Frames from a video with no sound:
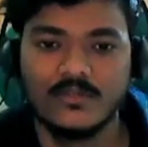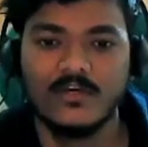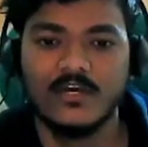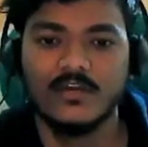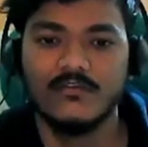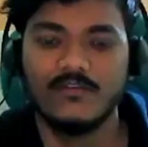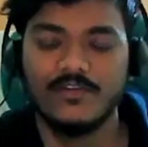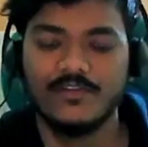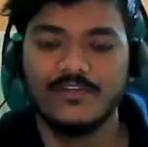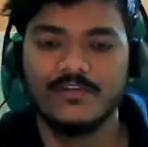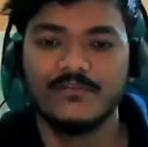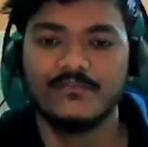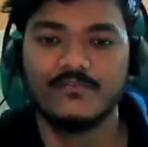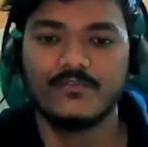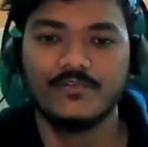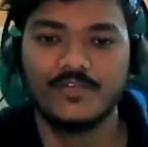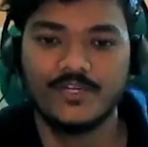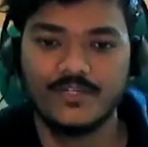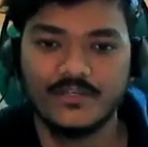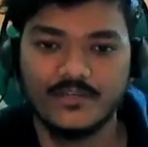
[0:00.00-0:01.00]
I waited
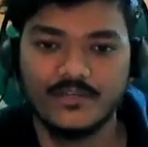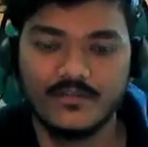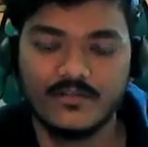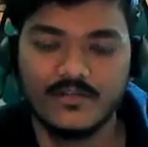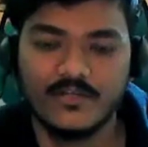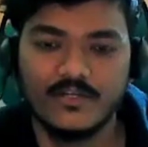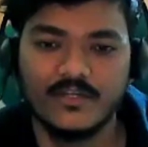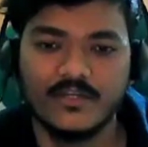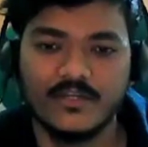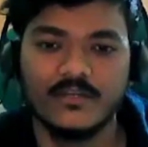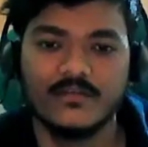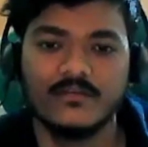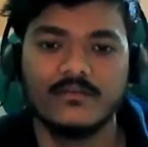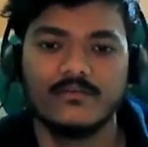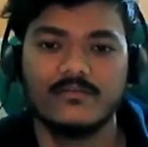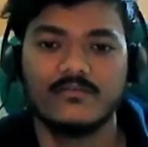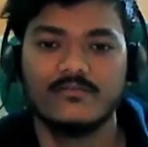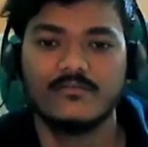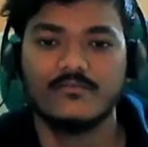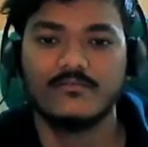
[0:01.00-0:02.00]
for it, and
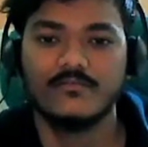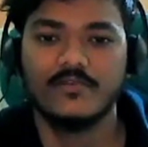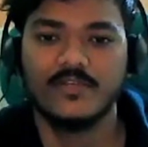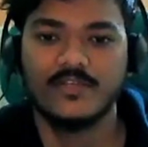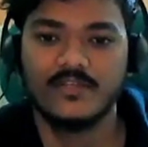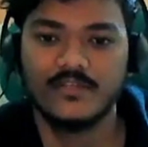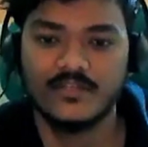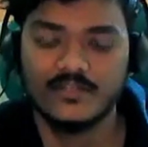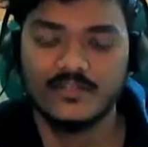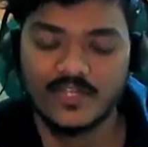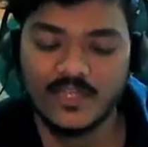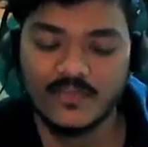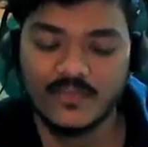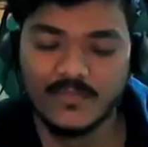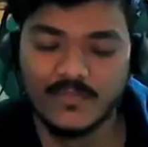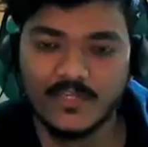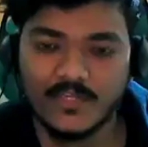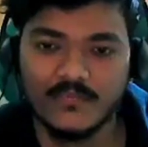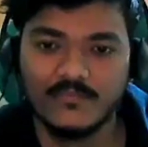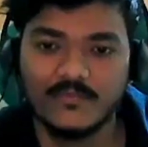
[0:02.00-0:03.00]
when the time
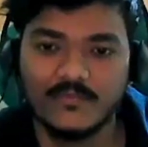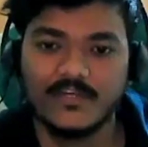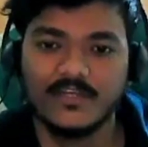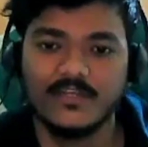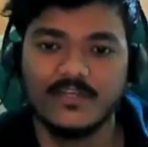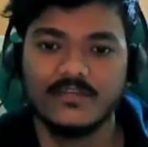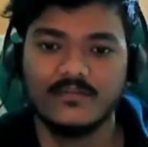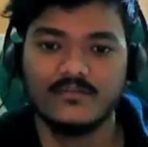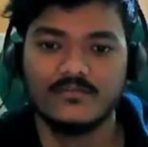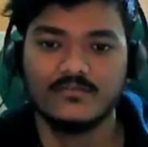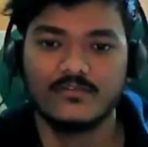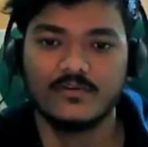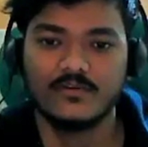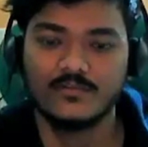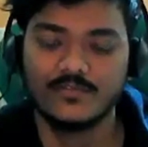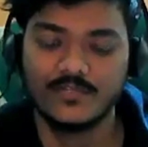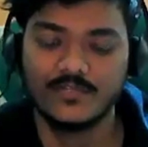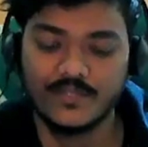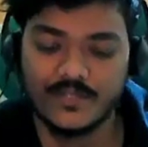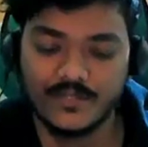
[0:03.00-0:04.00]
came, I
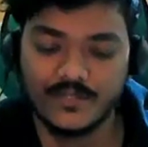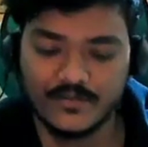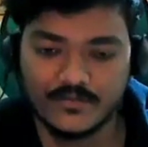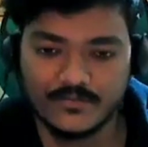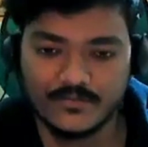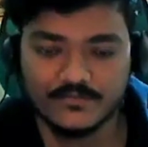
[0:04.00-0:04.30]
opted that.